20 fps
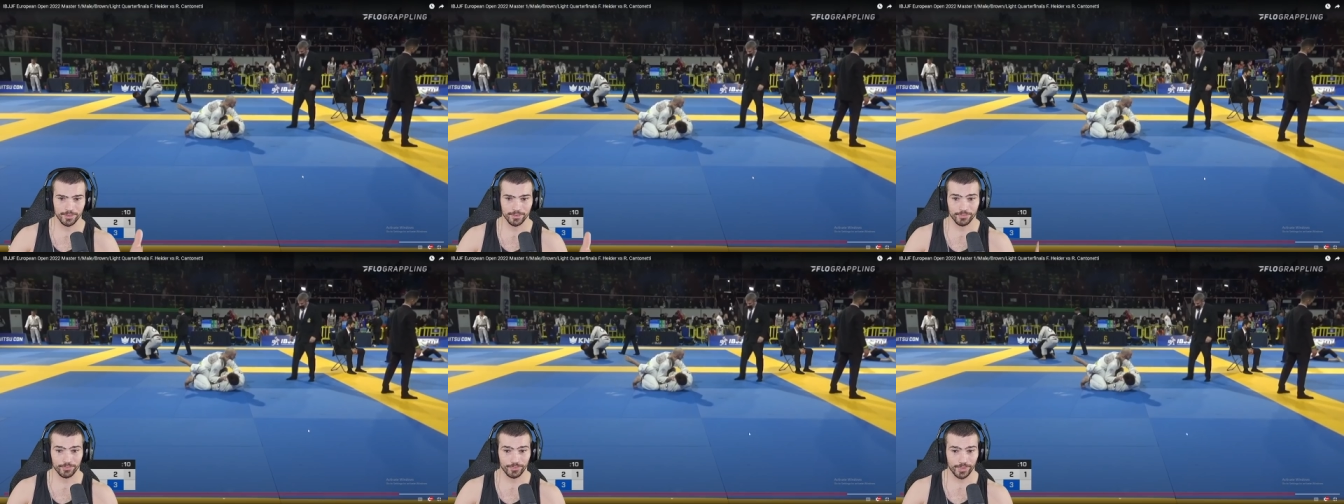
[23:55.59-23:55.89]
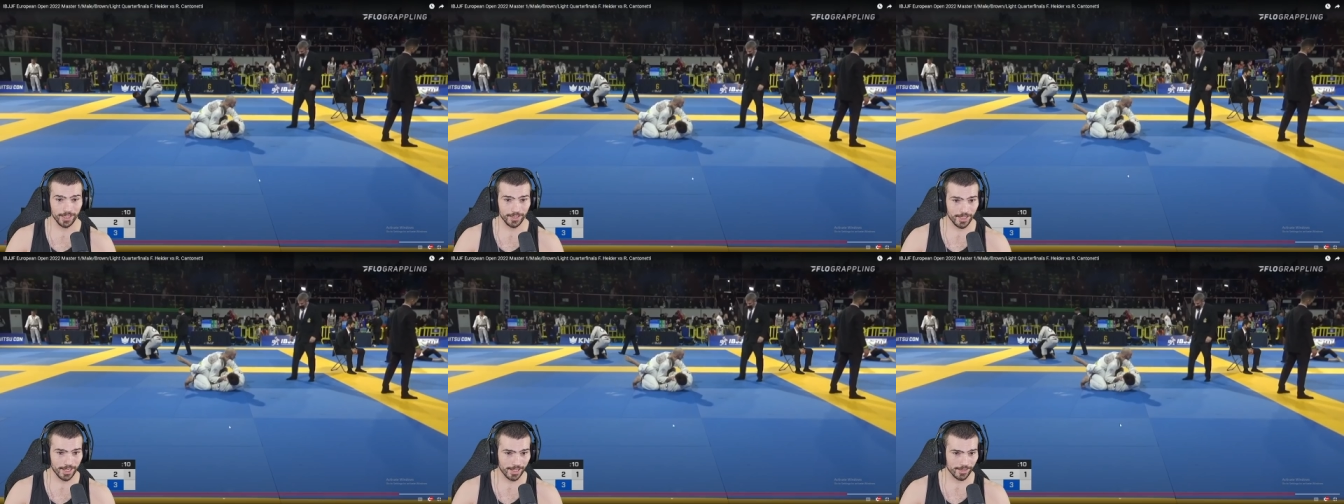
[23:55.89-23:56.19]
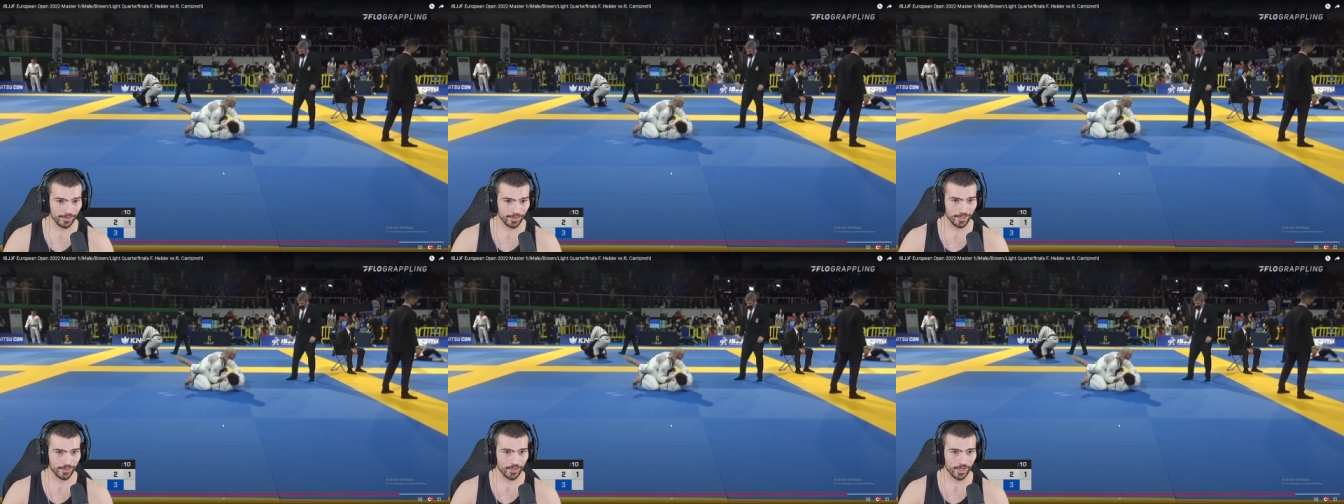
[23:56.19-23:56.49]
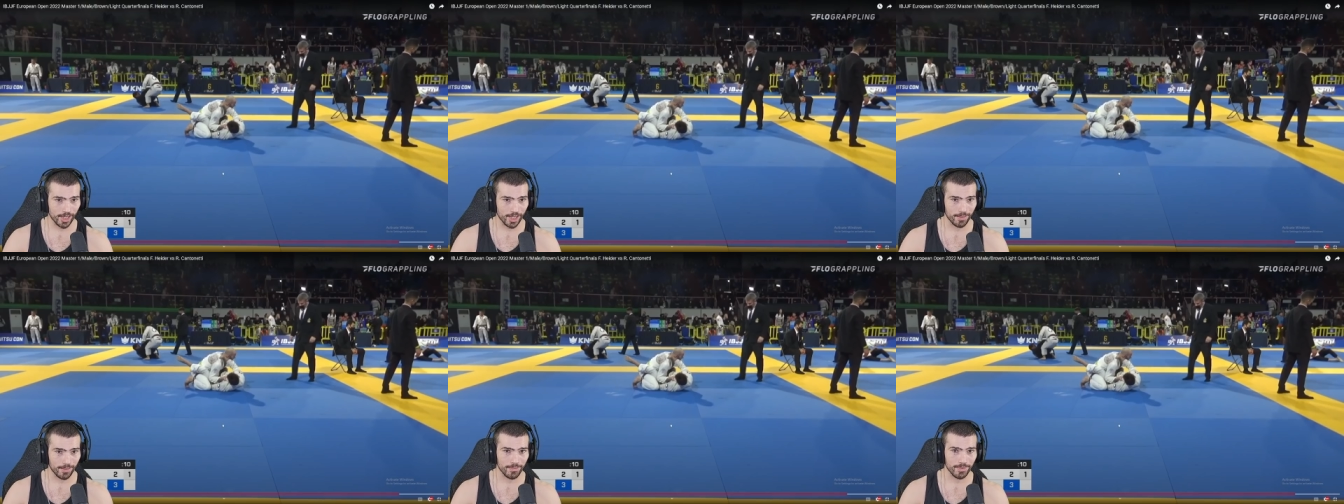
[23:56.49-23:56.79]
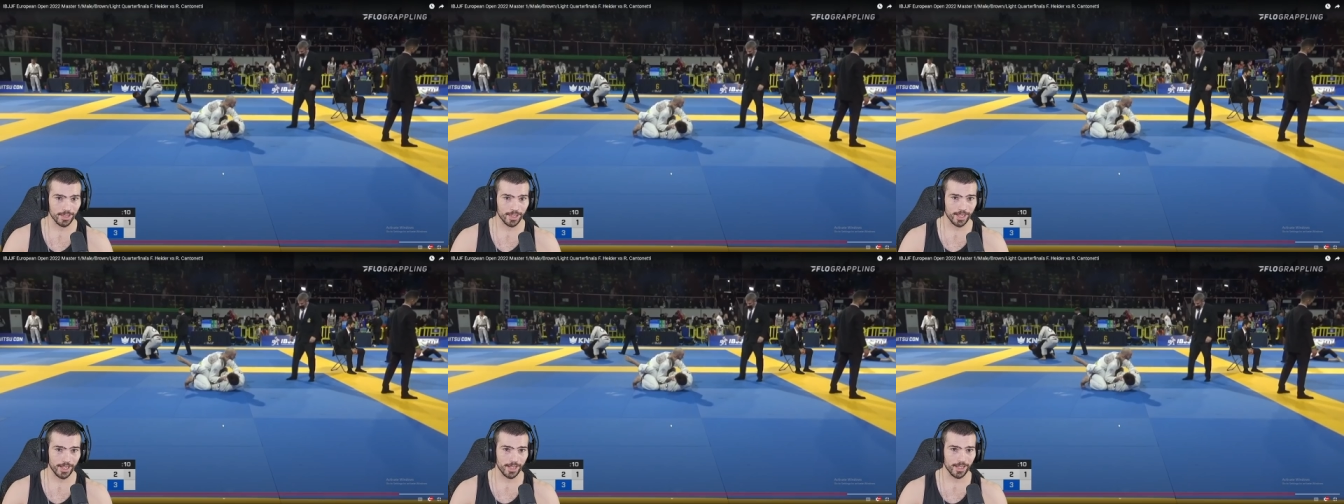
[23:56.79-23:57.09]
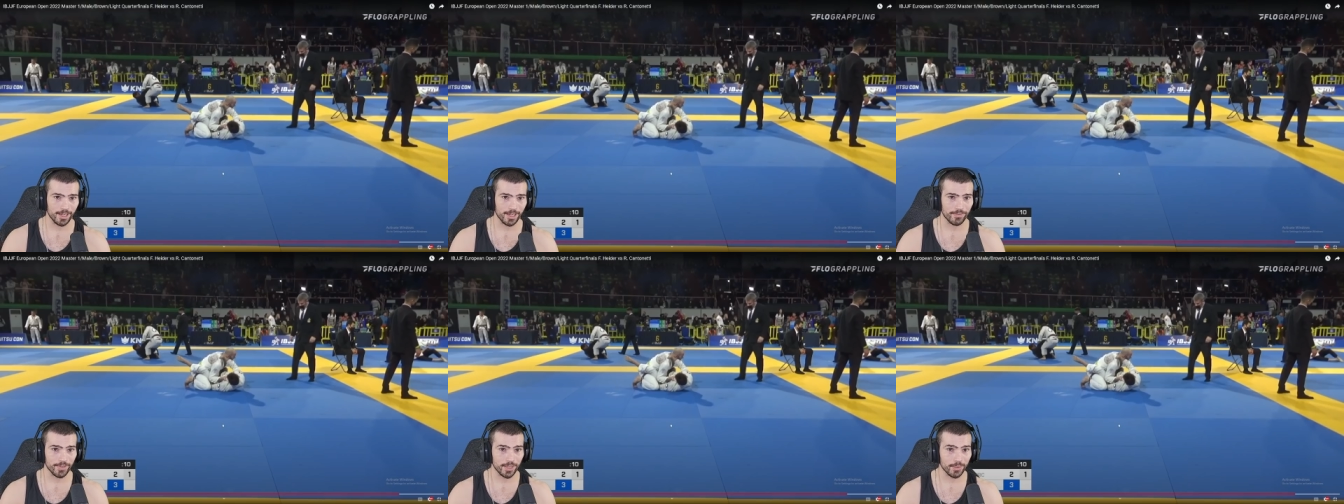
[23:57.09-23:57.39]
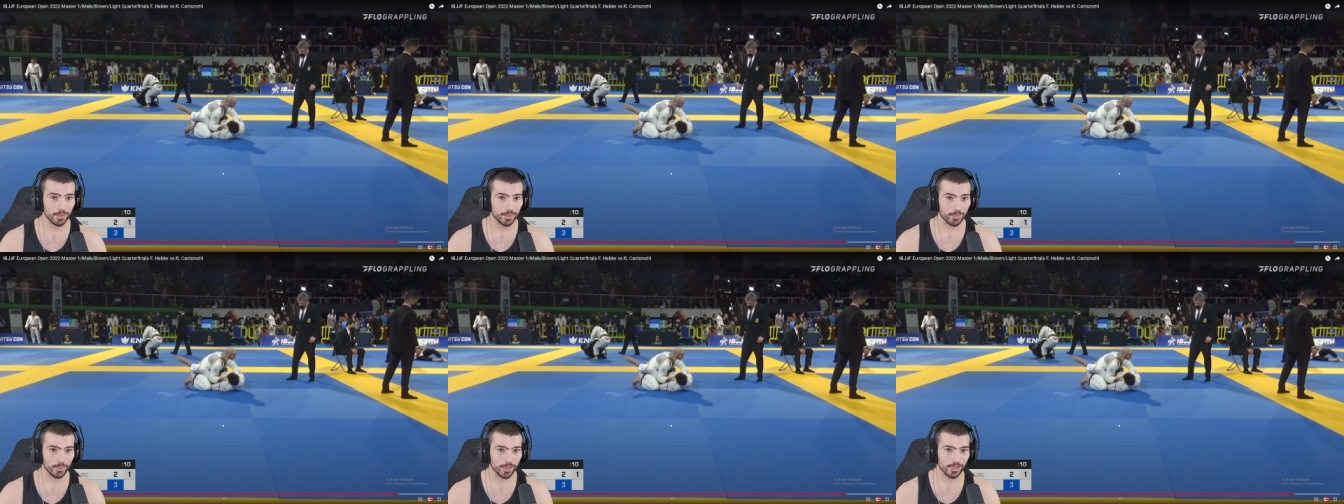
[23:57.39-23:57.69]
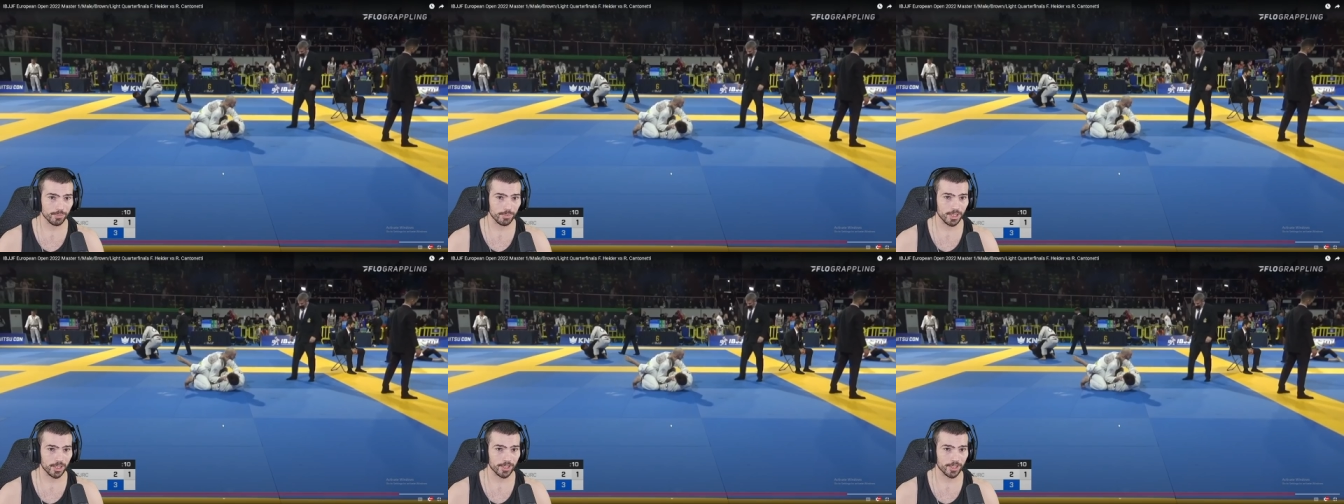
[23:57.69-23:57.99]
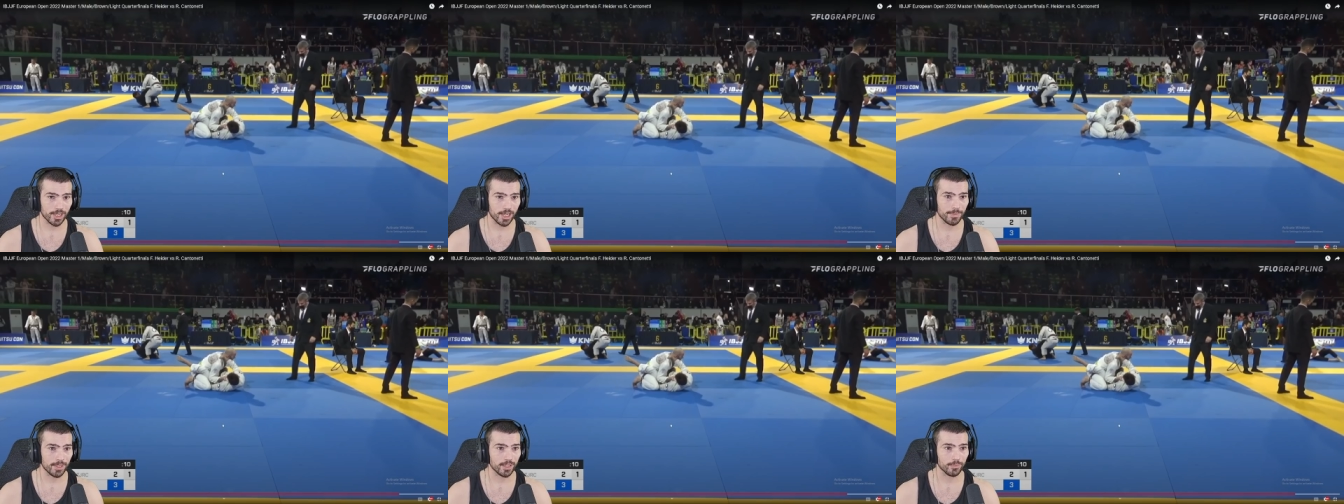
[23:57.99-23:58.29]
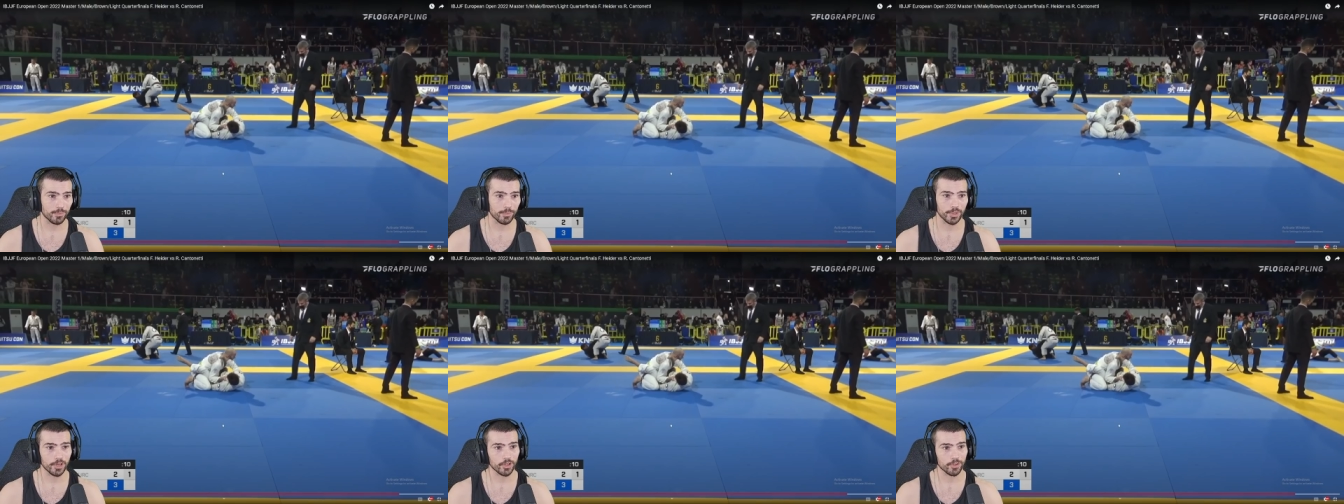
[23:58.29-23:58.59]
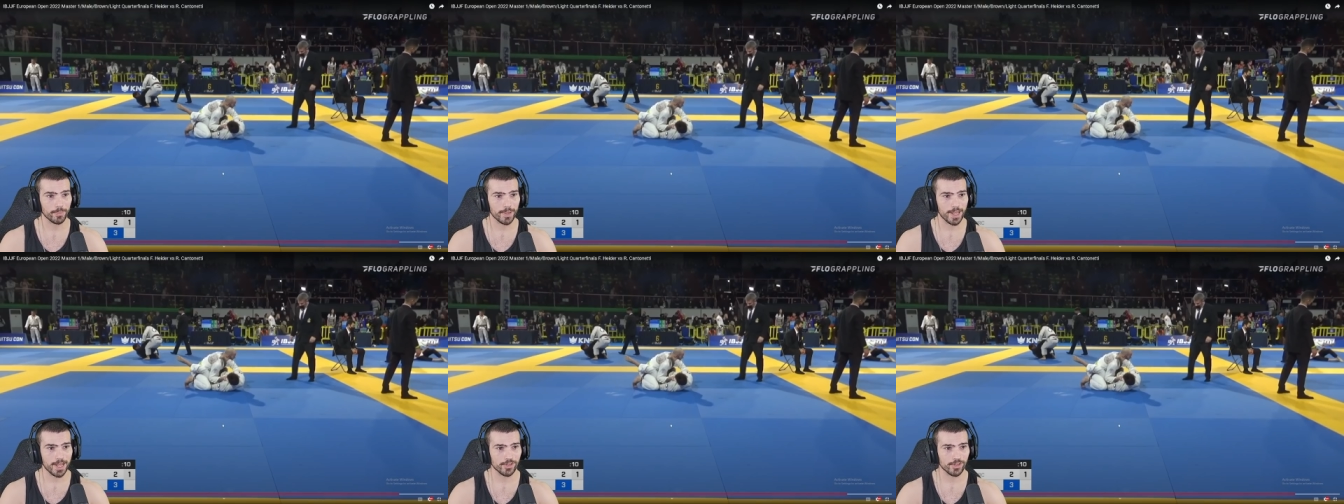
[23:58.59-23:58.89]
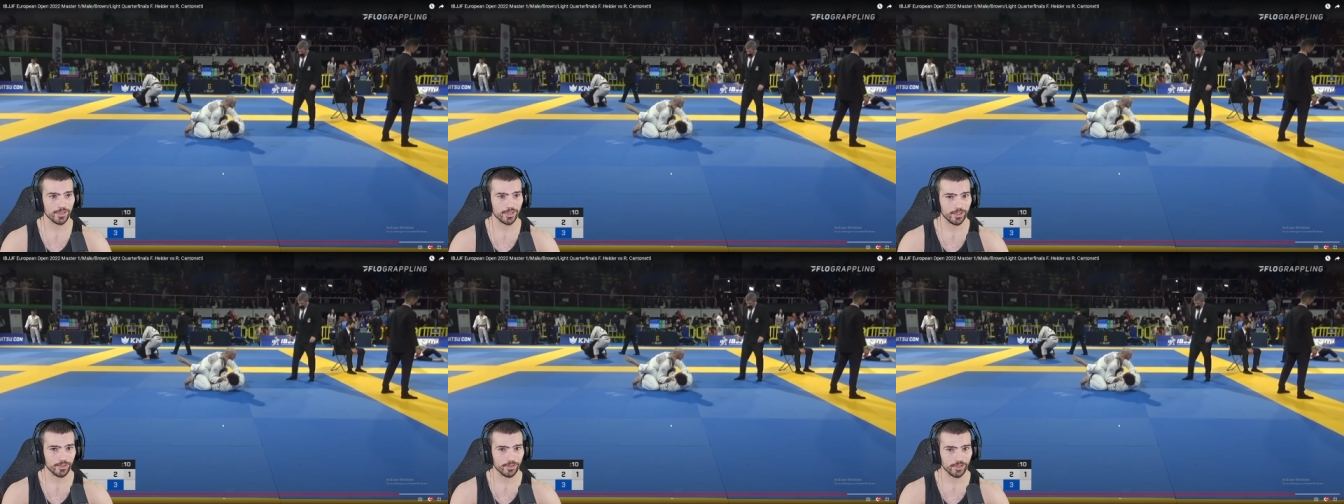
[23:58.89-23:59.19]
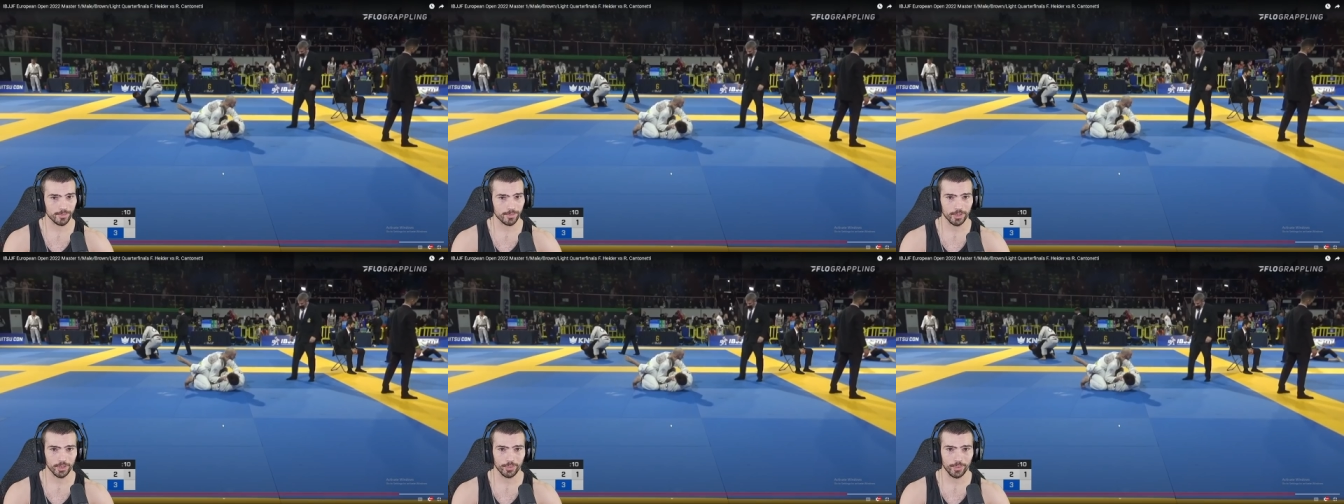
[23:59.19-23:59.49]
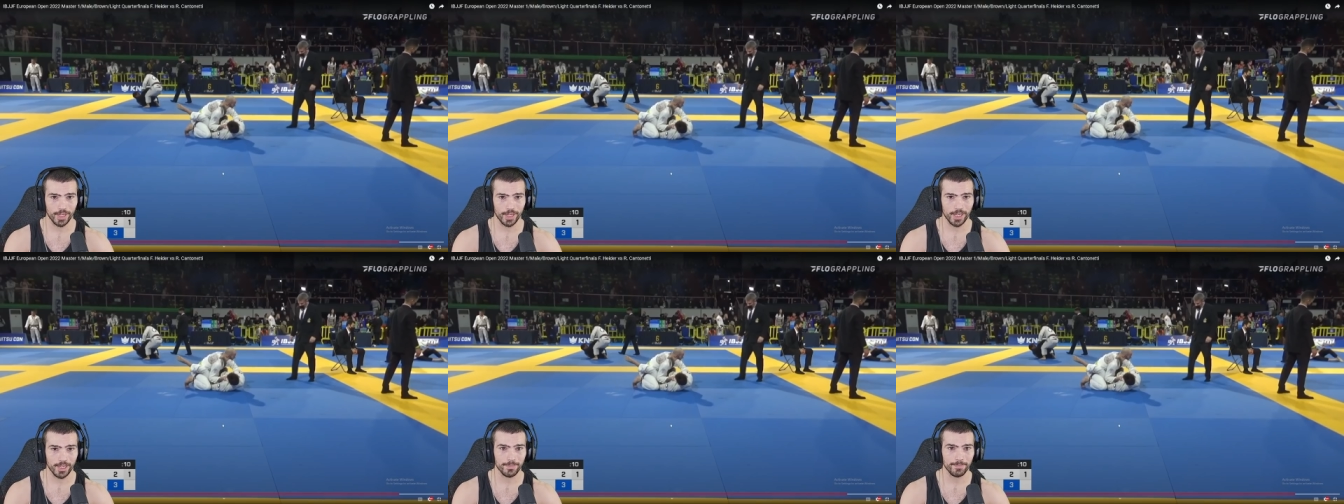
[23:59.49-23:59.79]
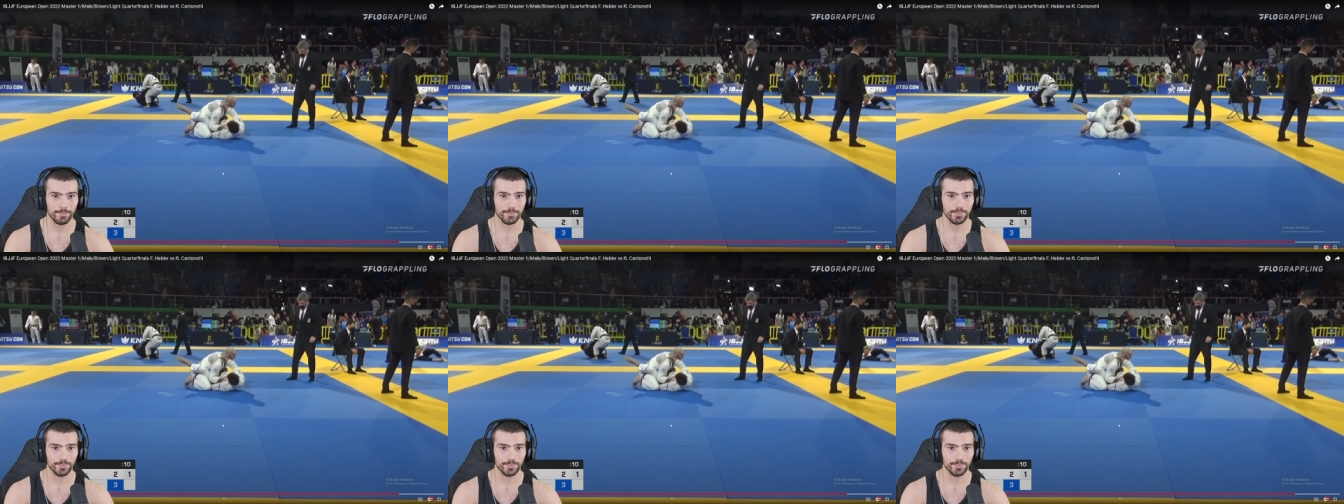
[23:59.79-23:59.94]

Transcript: Fantastic job. And if anyone wants me to comment on one of their matches in a similar way,